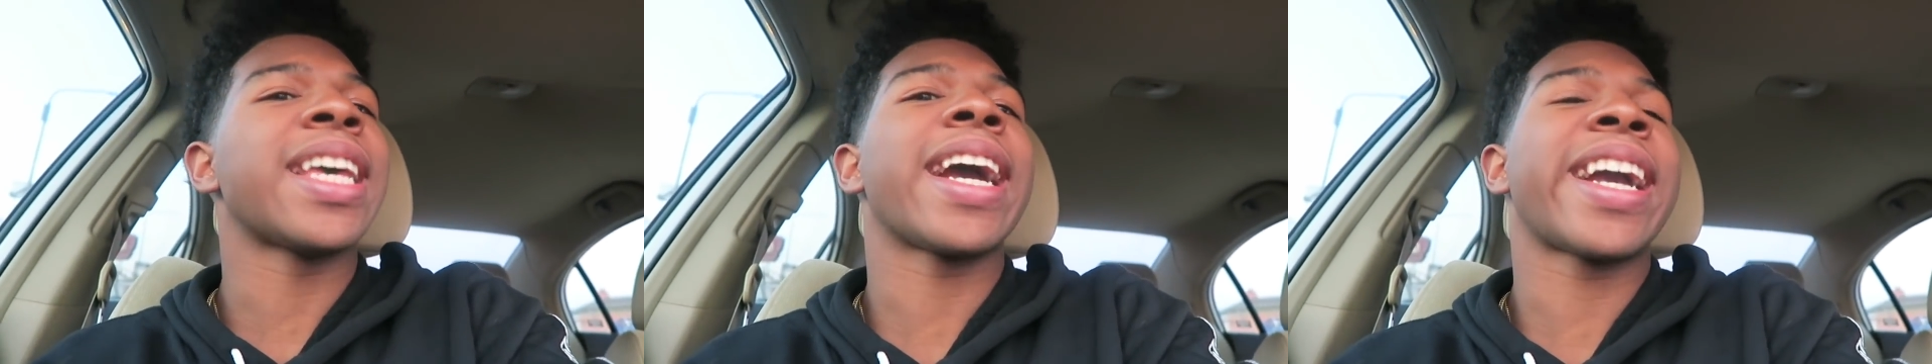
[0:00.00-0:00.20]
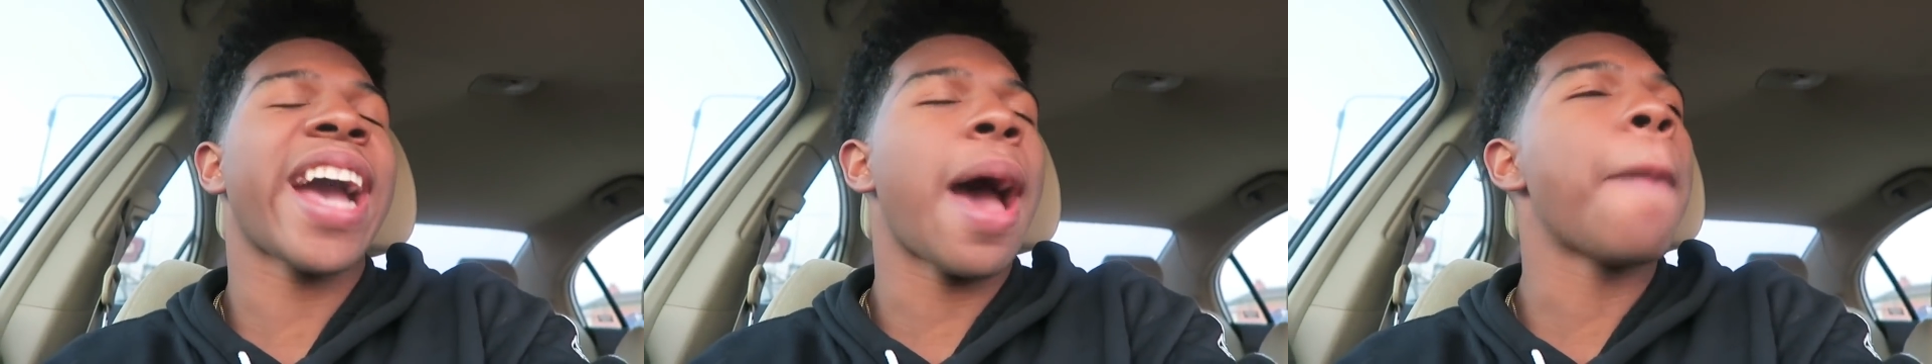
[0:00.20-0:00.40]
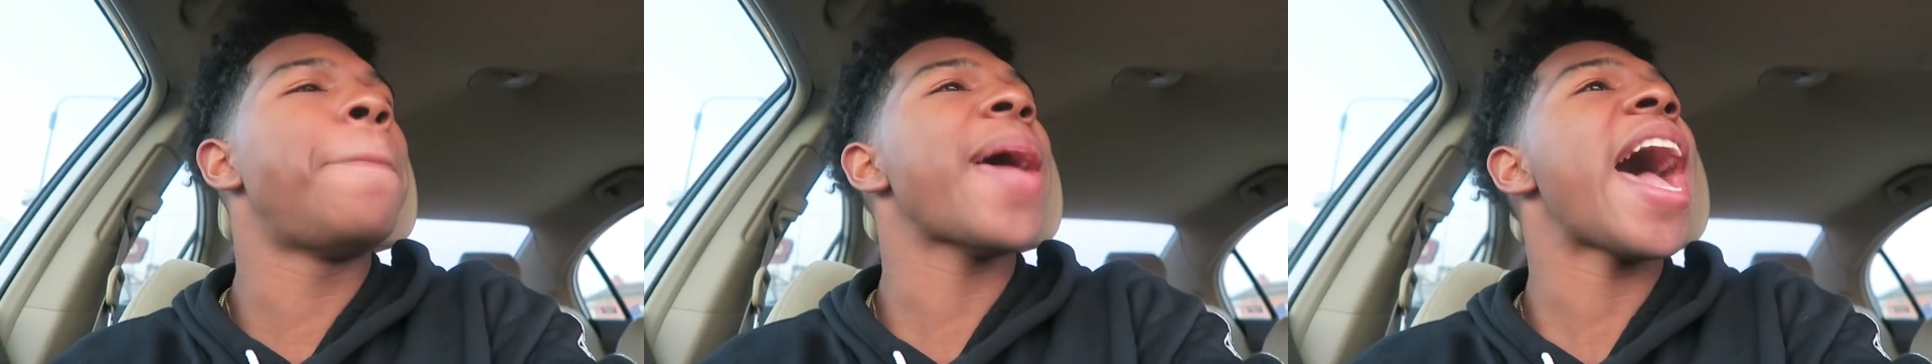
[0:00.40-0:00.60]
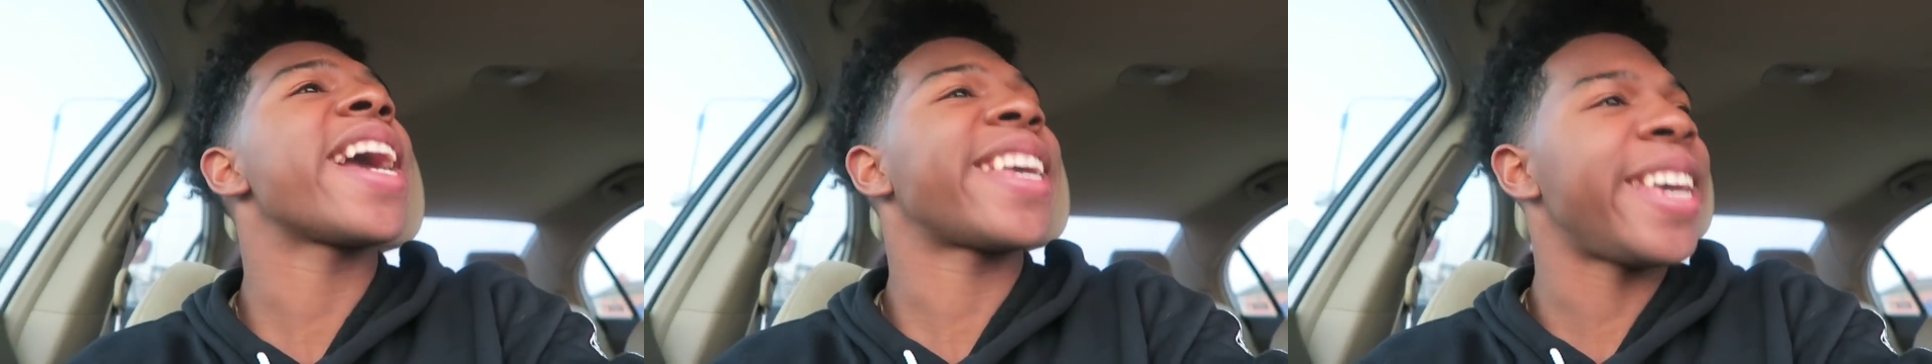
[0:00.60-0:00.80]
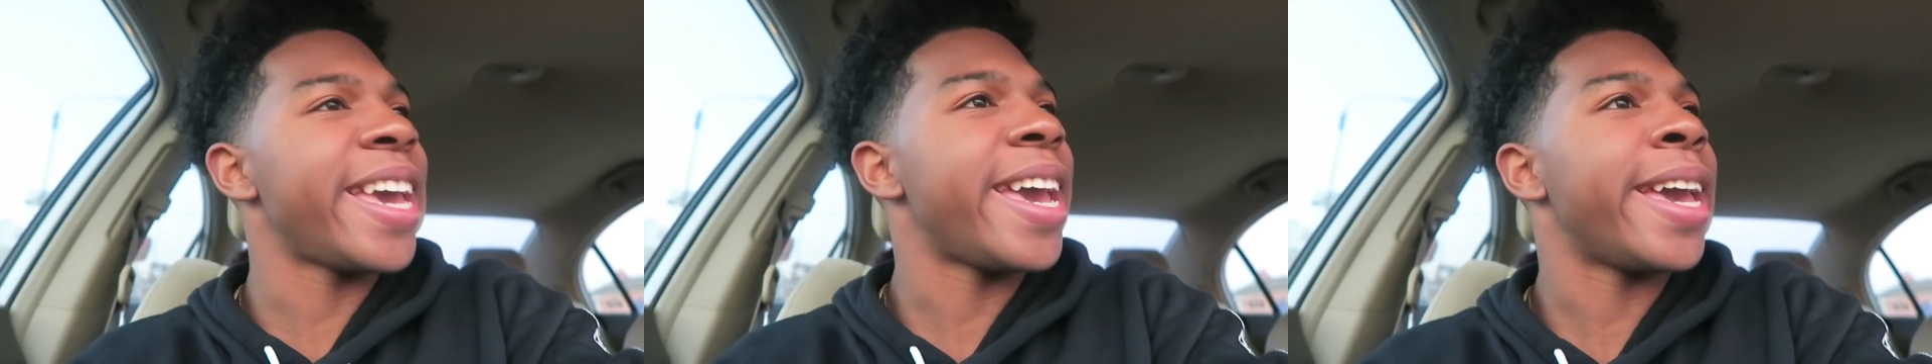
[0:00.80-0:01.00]
I got
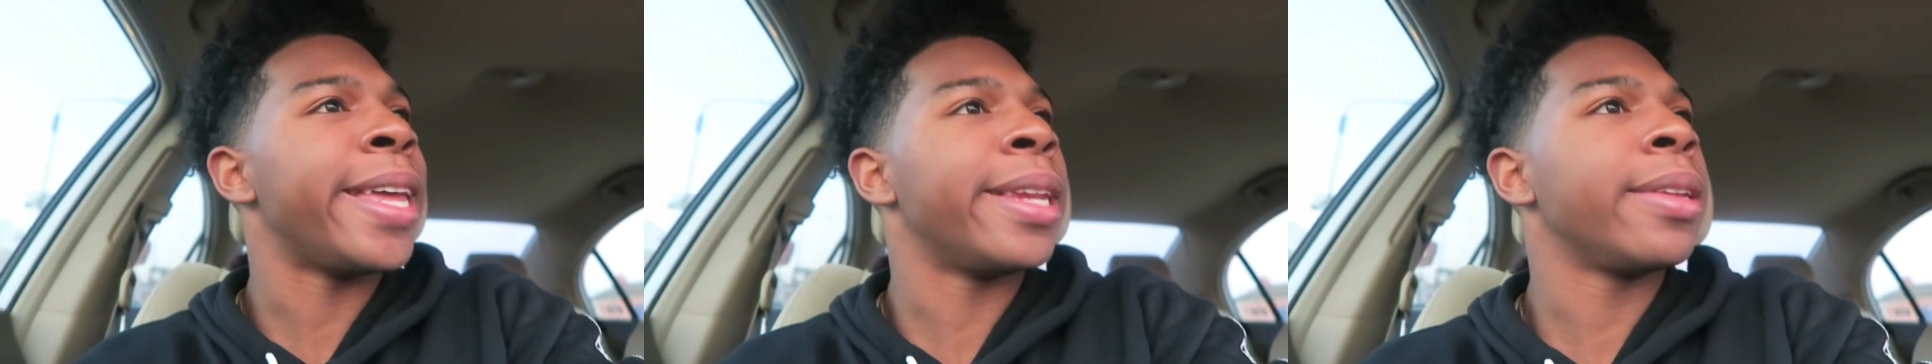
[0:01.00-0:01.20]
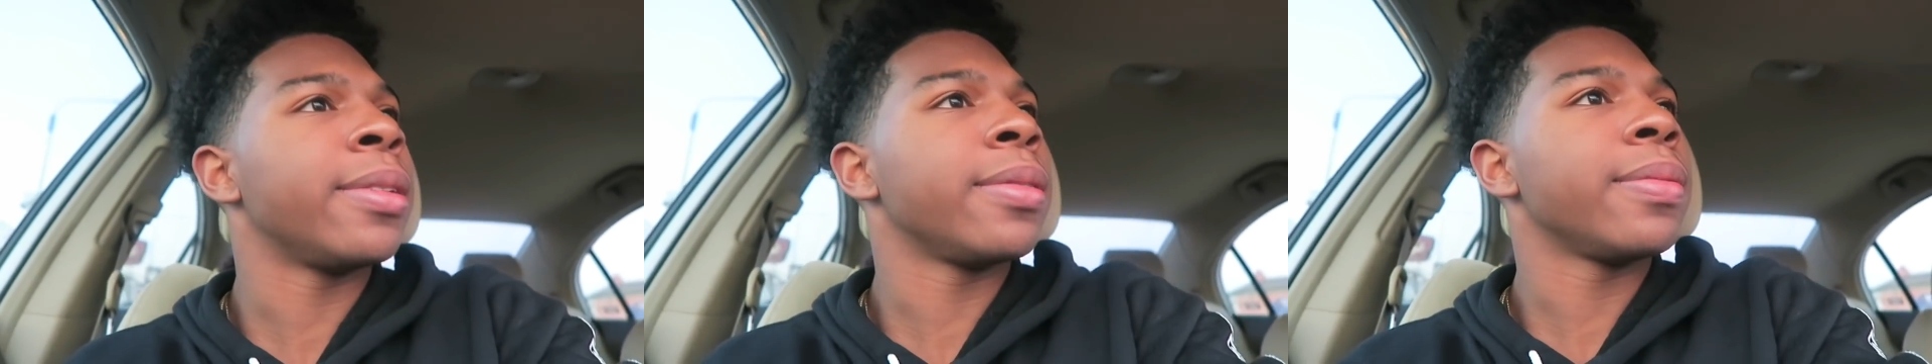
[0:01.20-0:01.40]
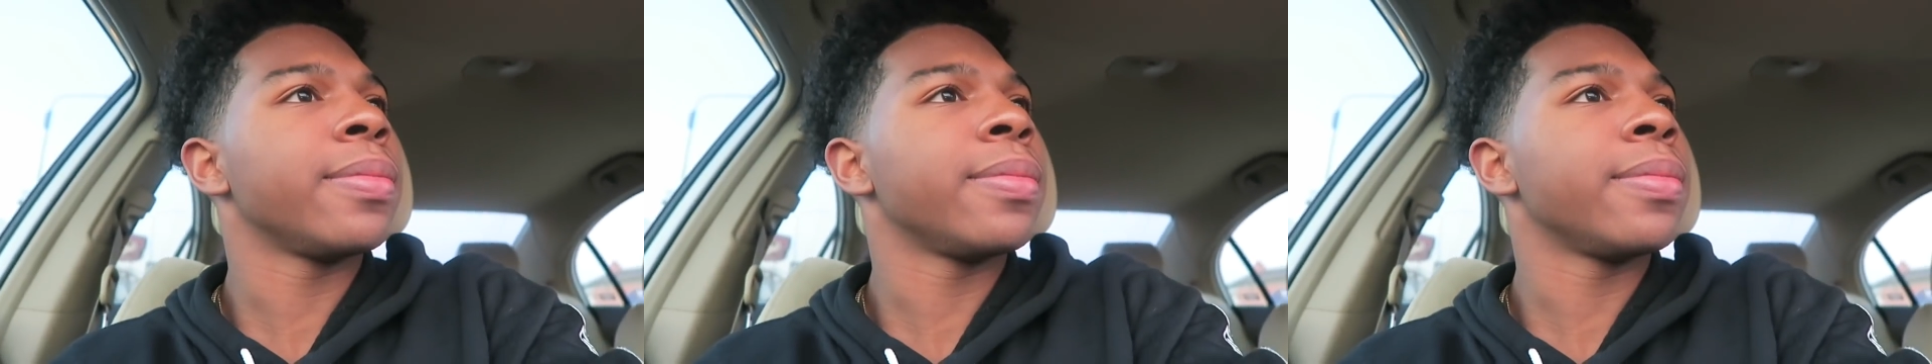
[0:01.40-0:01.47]
back in.